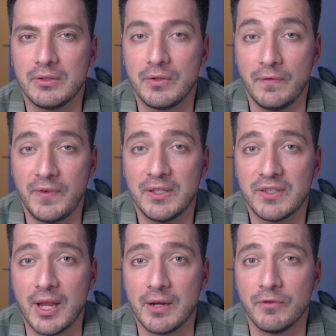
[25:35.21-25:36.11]
to
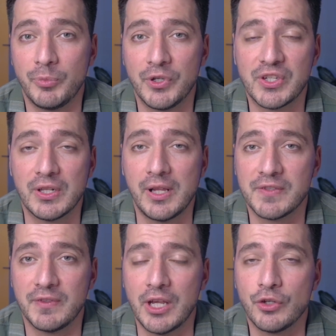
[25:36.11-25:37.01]
fintech for
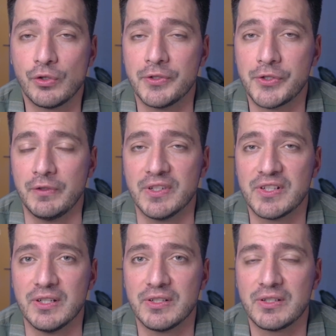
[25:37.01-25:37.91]
personalized financial
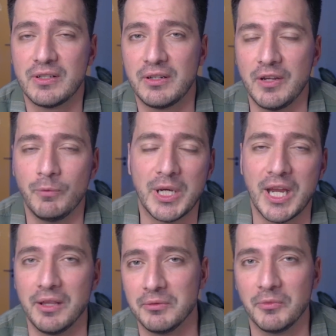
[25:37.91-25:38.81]
services? If we
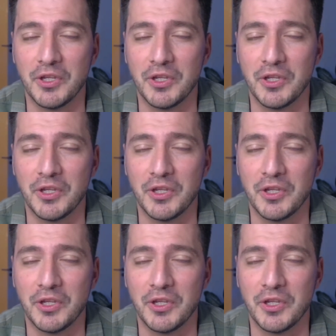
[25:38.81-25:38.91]
can,